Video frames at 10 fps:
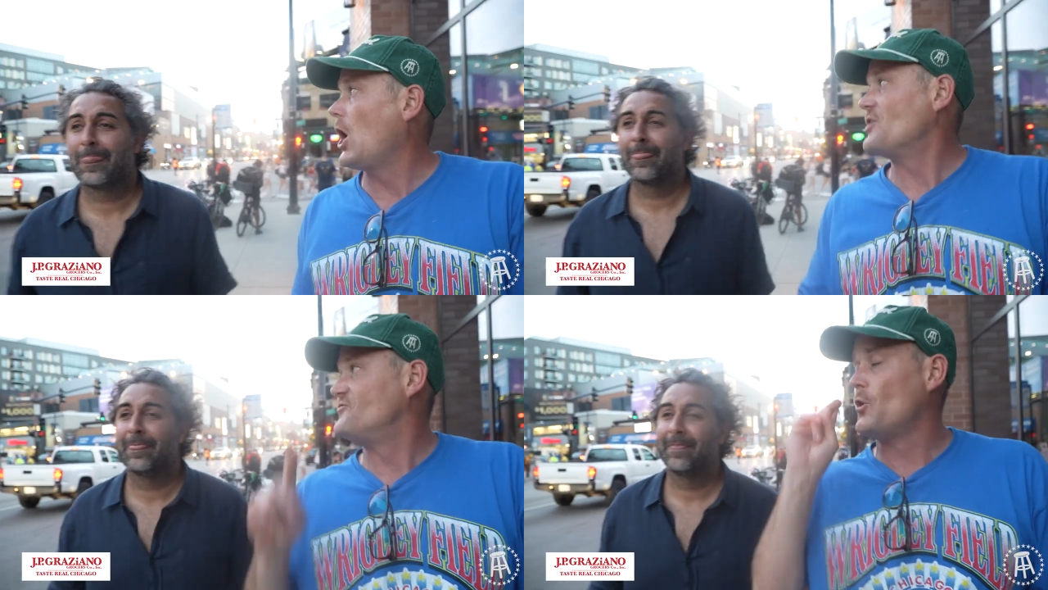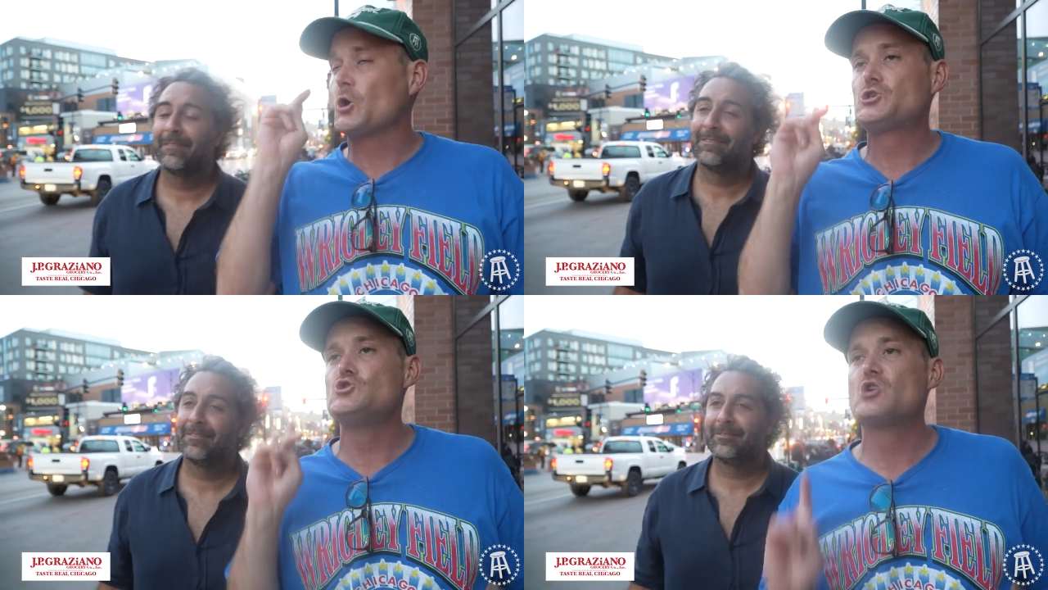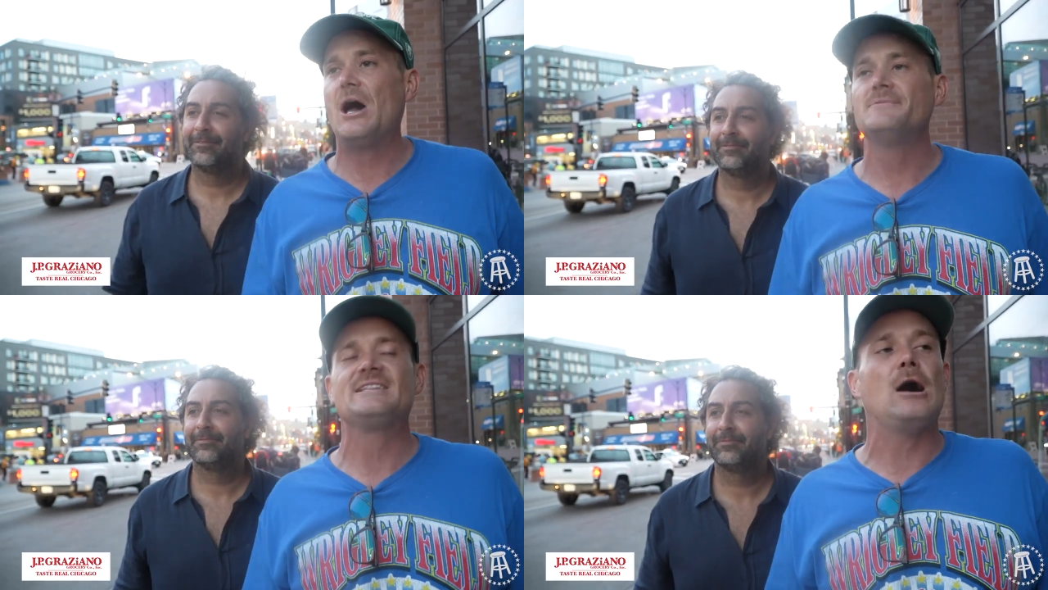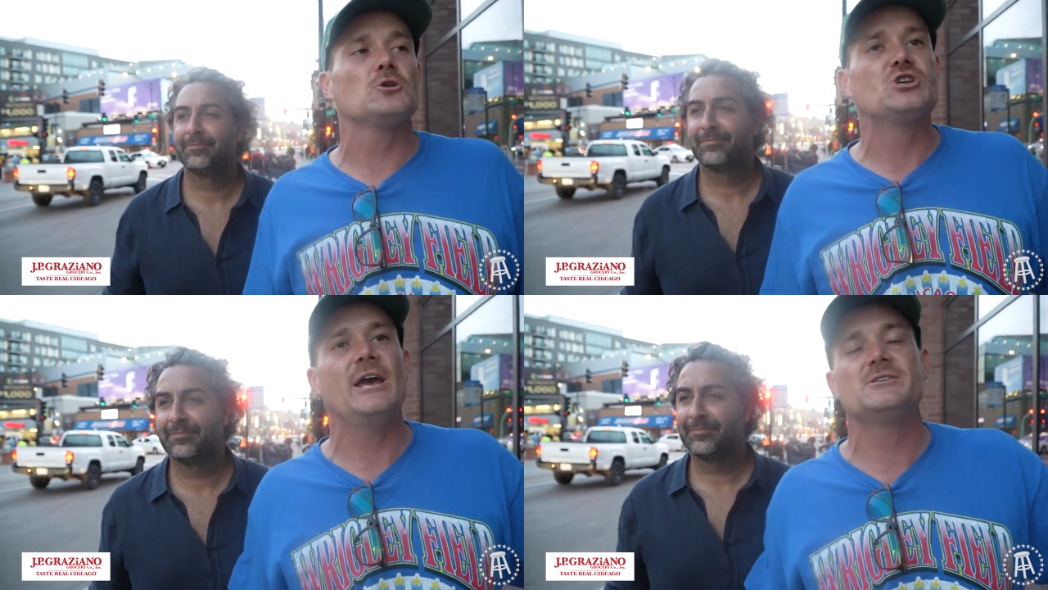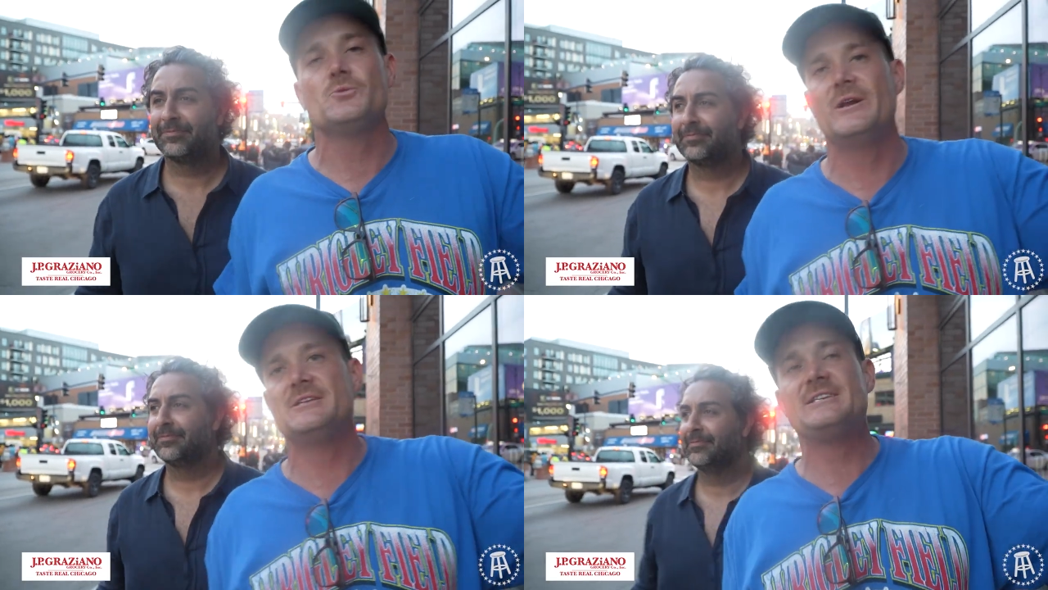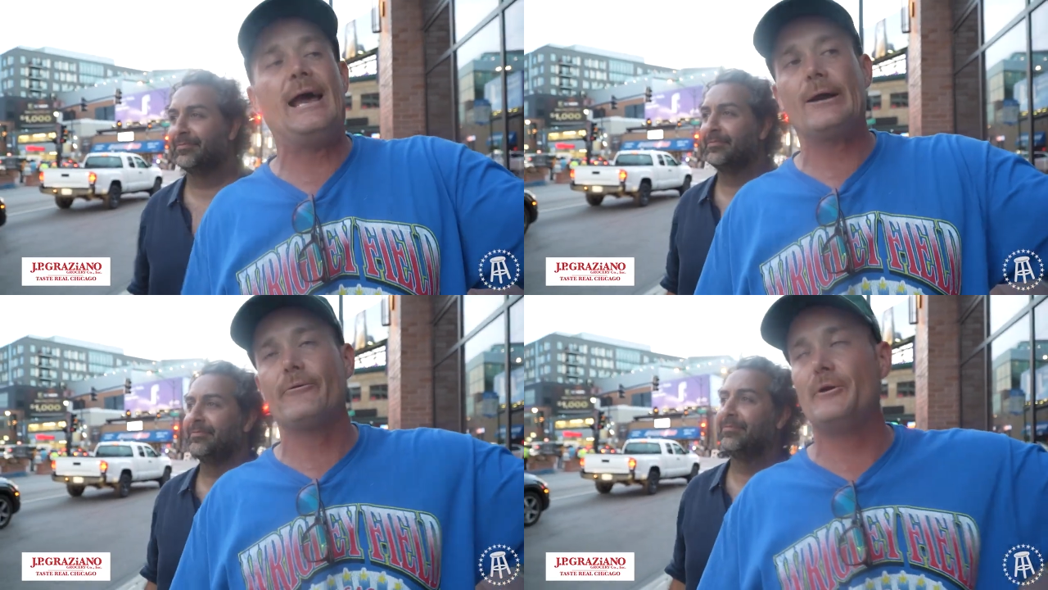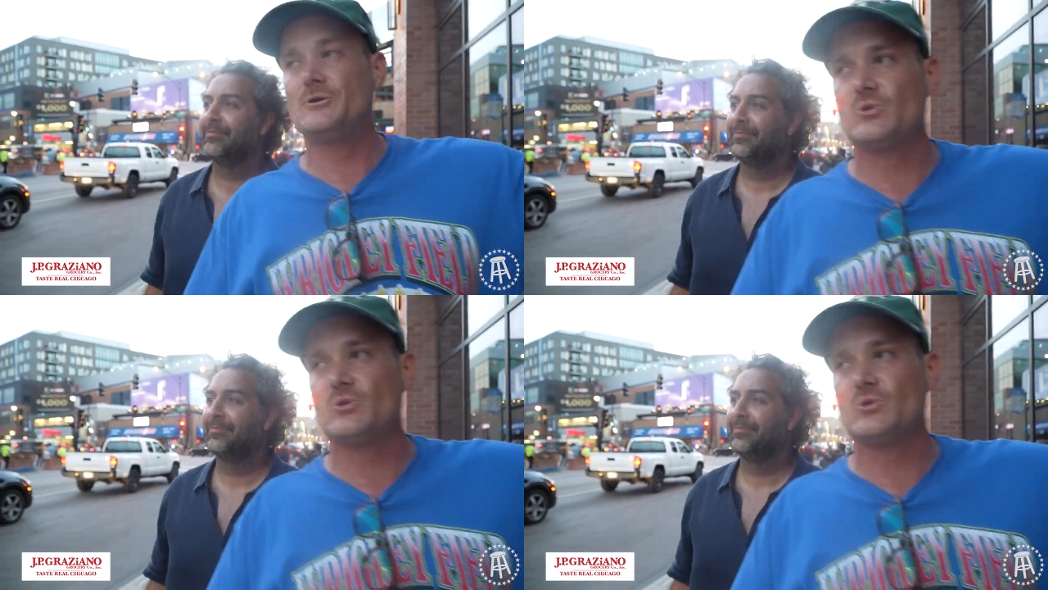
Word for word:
Speaker 1: All right, 4-2 Cubs down chase, and we did Zachary, we did